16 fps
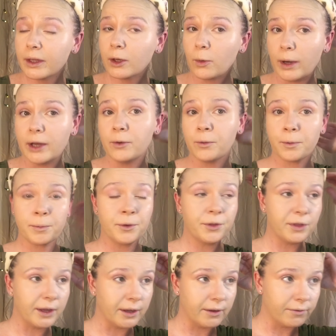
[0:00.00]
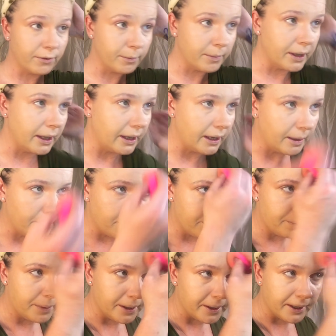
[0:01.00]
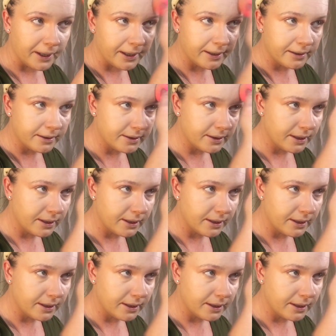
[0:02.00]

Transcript: quite normal thing for me, but